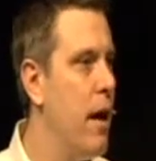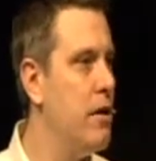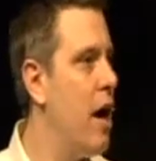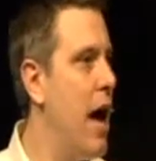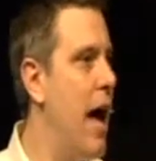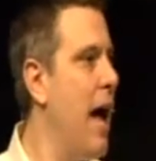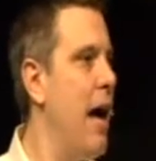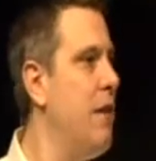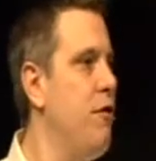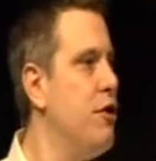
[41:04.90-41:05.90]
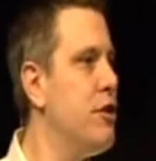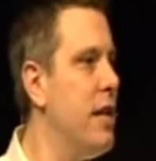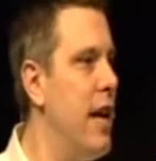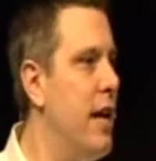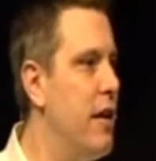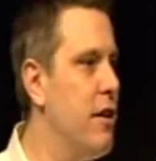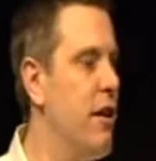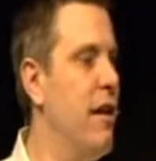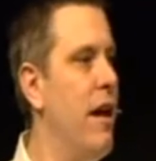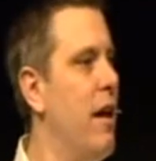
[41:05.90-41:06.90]
And so if you're sitting out here and you
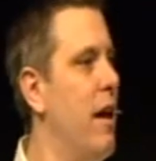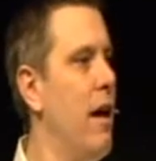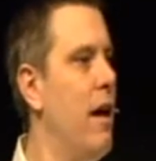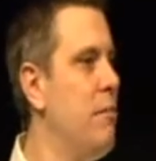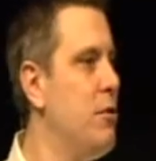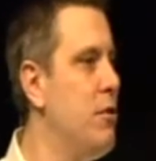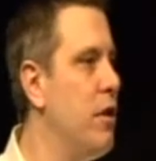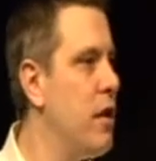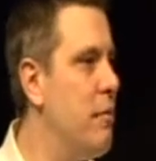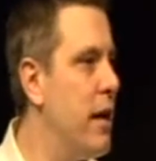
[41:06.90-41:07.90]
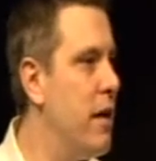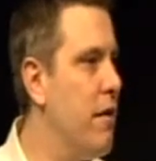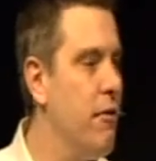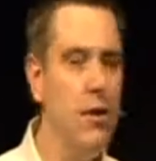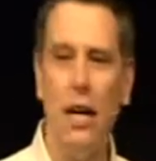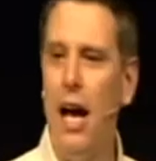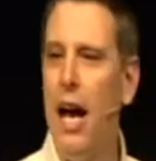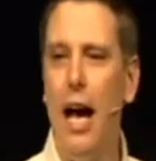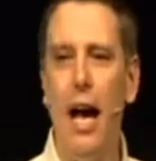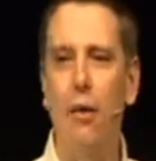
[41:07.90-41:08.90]
go, I'm too young to make a difference,
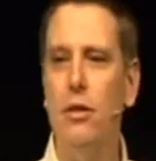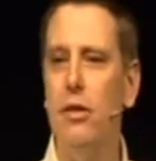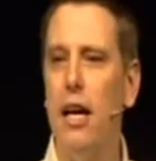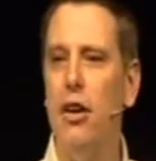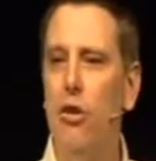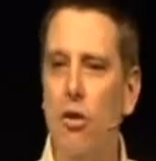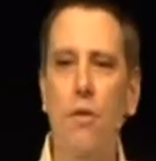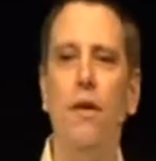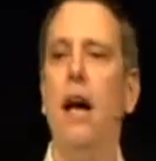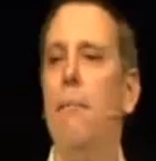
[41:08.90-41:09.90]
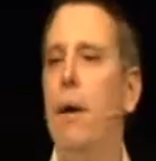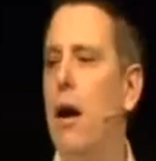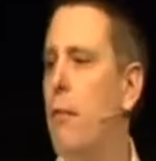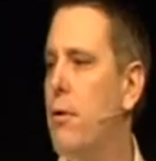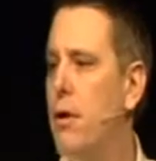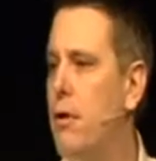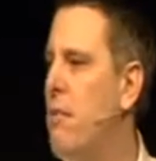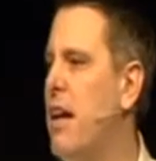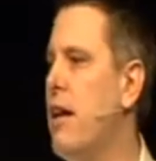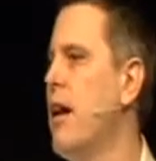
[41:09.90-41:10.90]
I would say you've got a better opportunity to
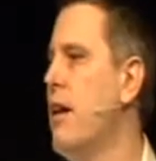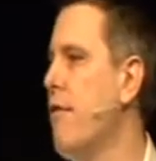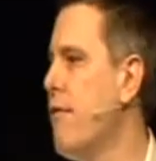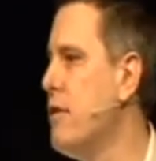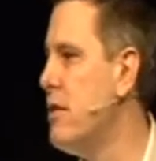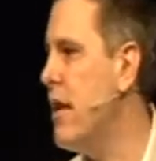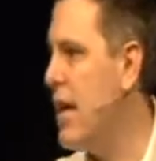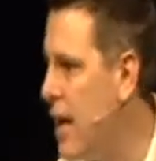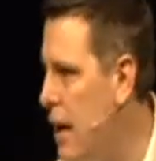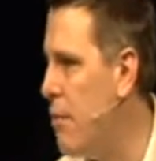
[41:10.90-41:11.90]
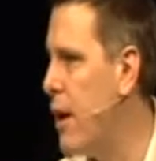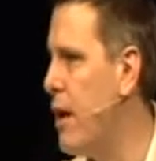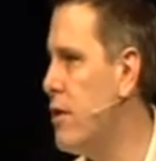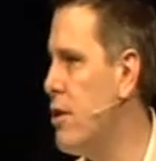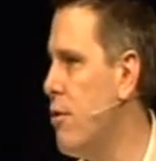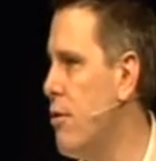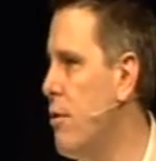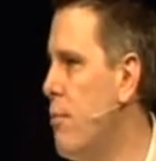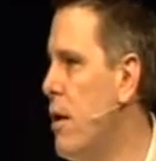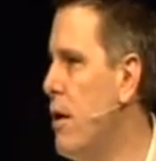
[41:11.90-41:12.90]
make a difference than anybody else in the
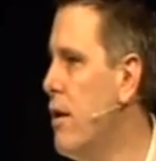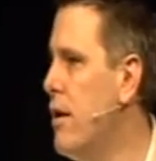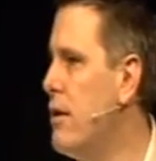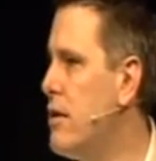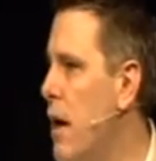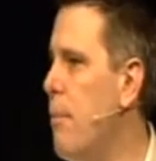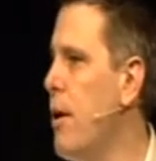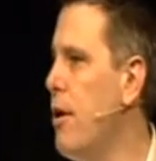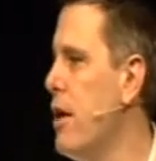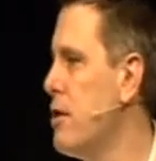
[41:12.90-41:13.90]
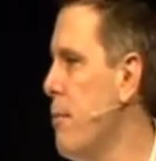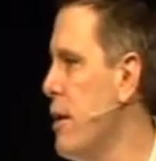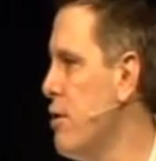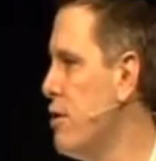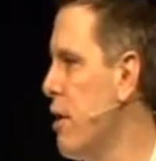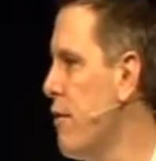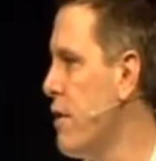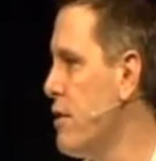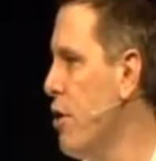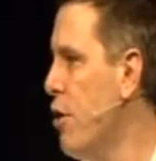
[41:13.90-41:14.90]
room. Stop underestimating yourself
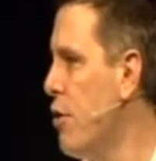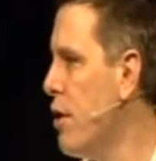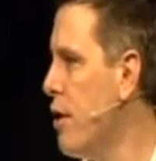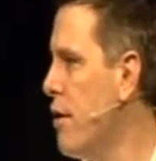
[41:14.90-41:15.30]
because of youth.